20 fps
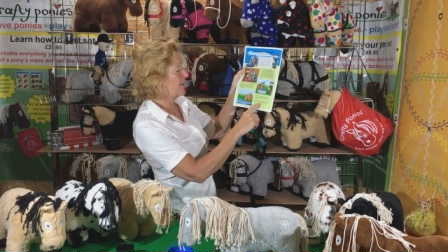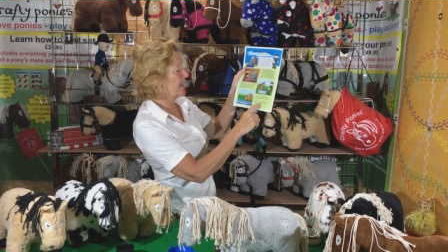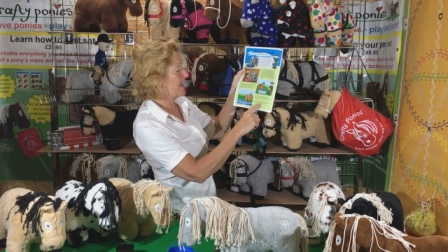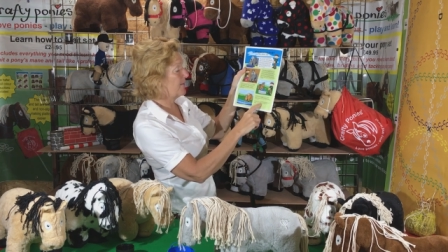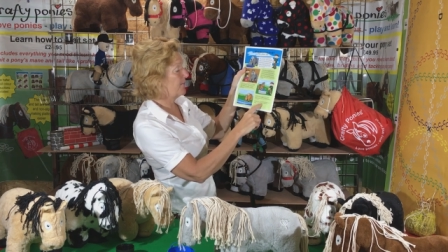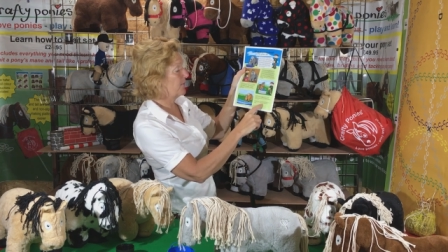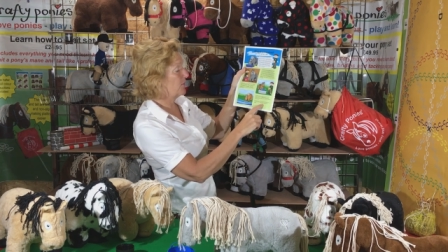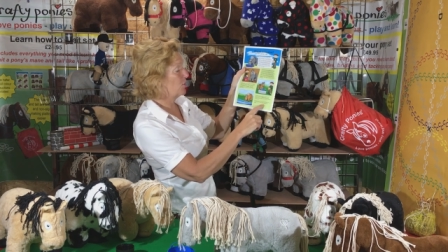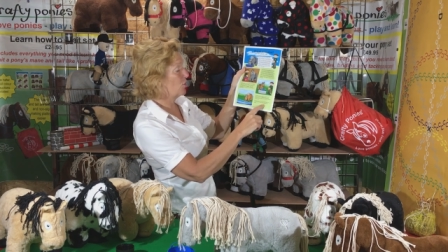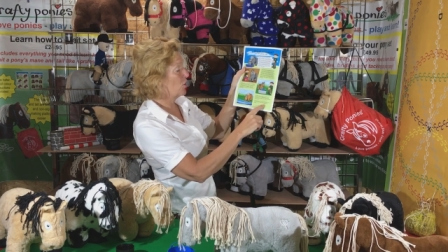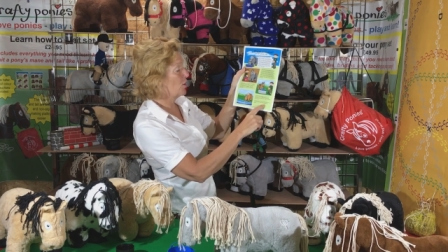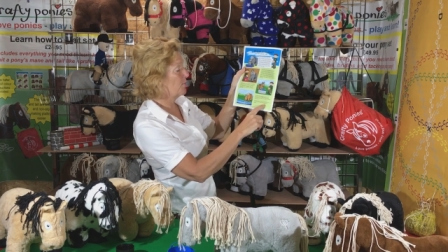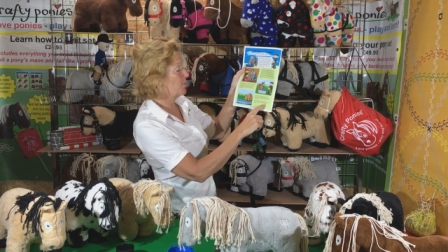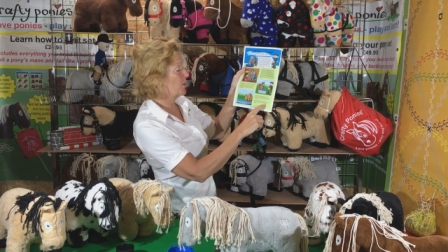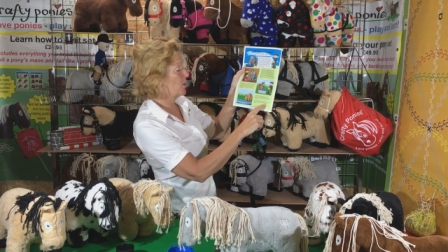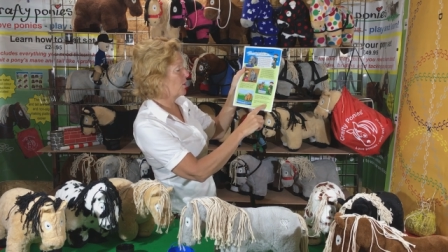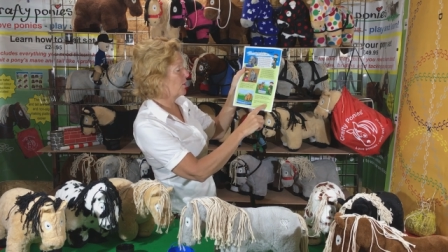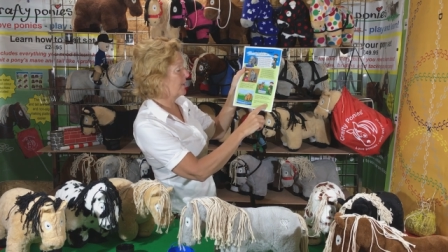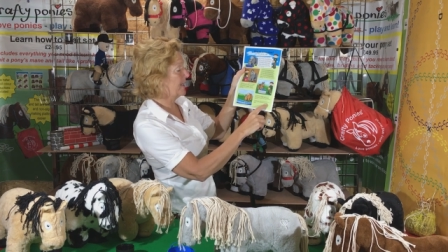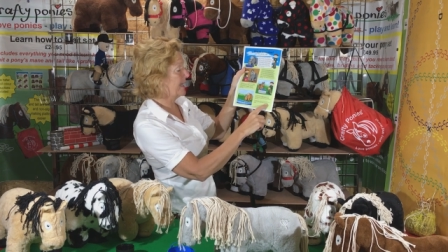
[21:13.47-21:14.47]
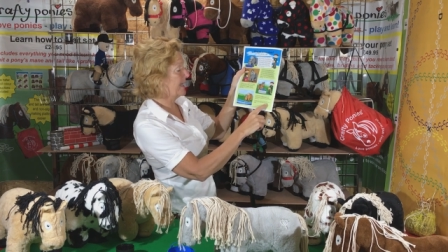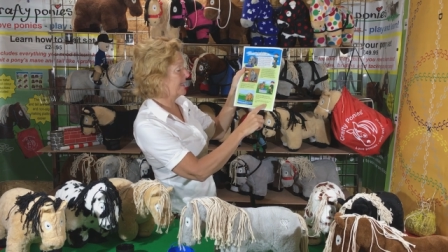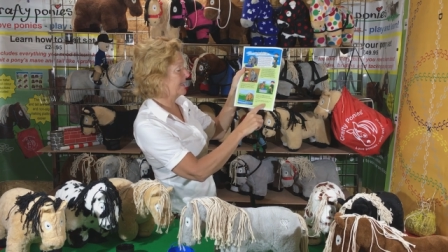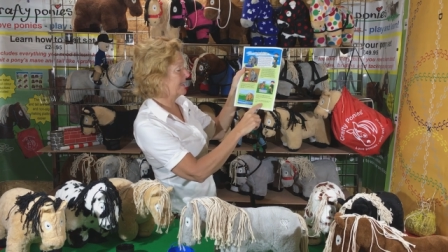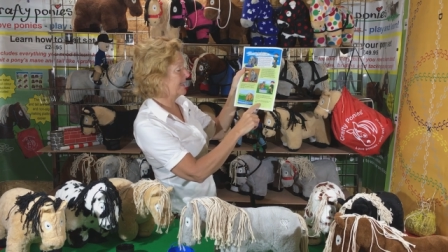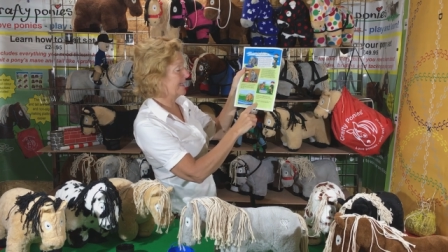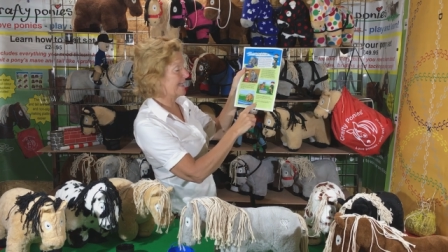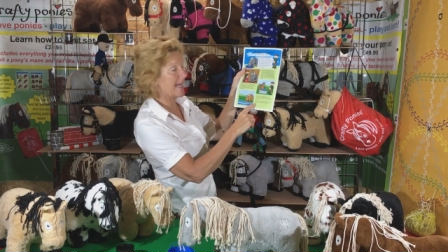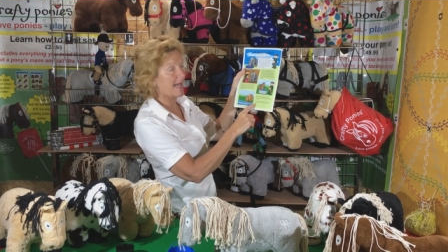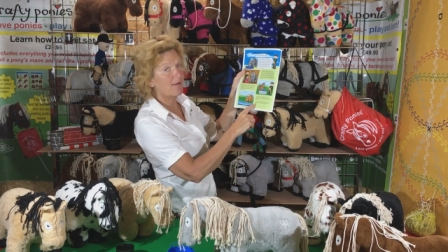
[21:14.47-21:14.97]
way for your pony
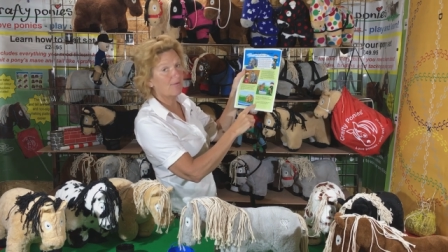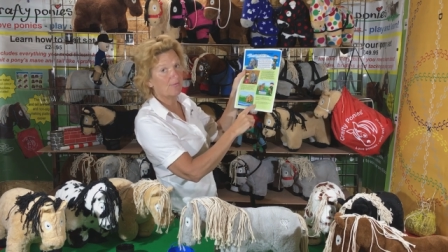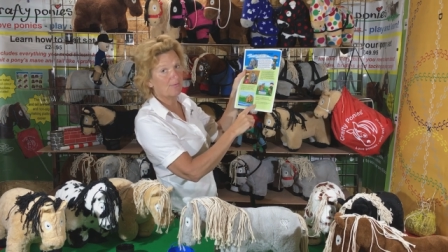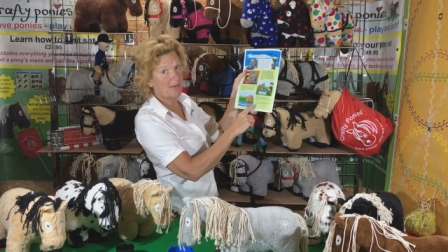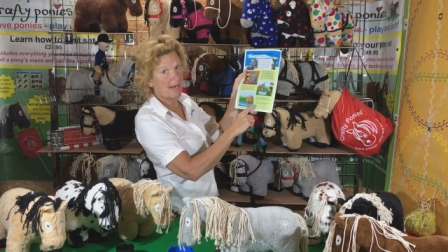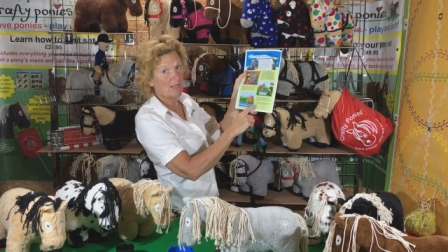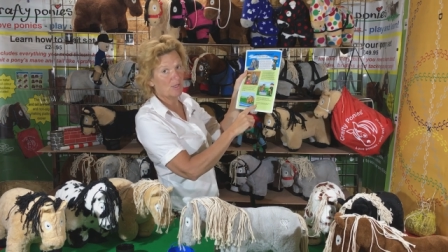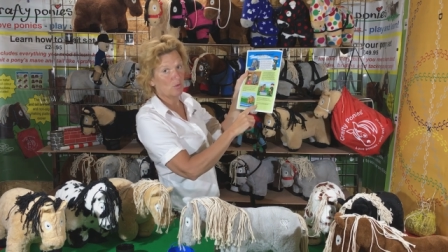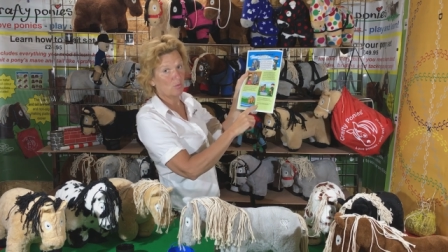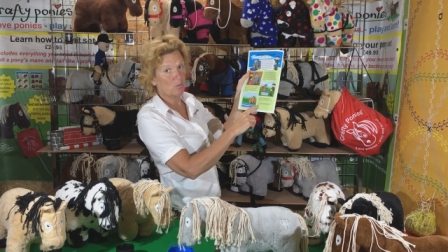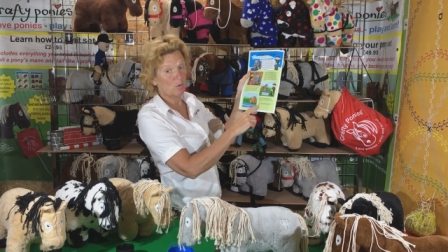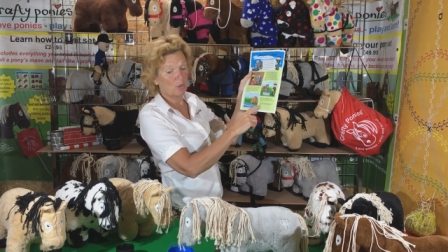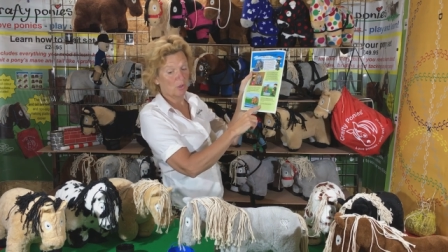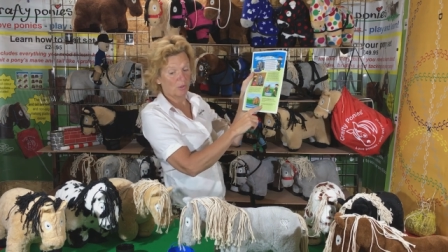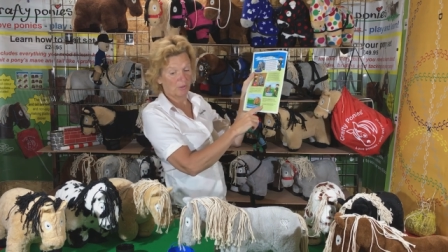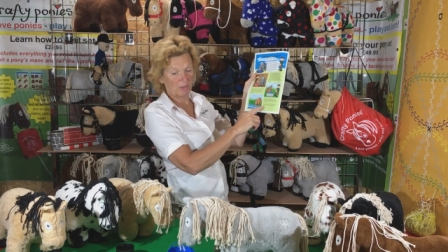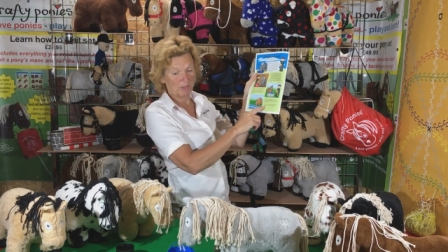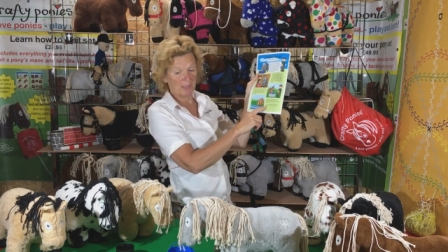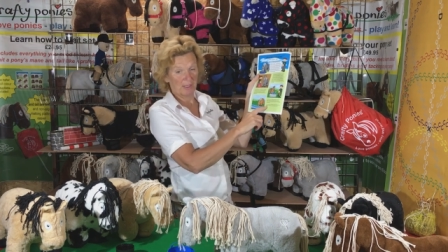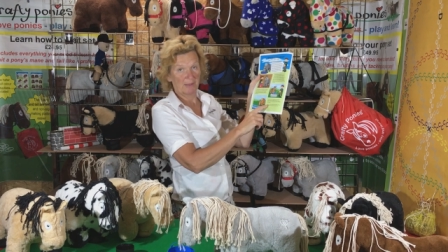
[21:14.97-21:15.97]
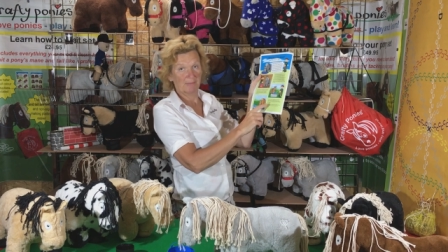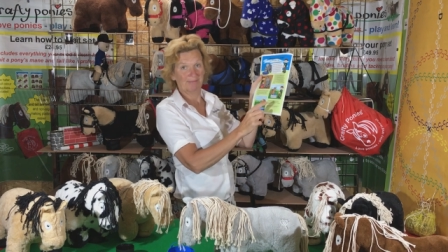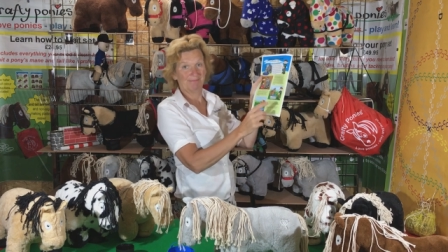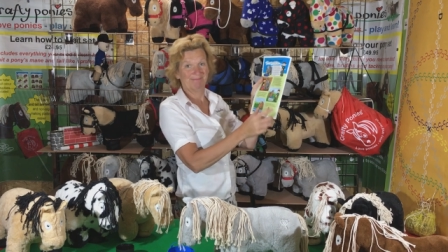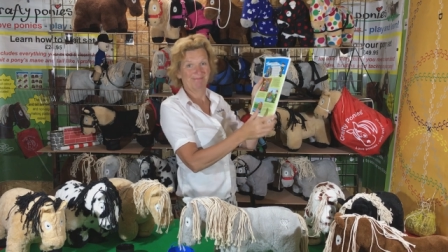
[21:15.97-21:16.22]
to get fresh water.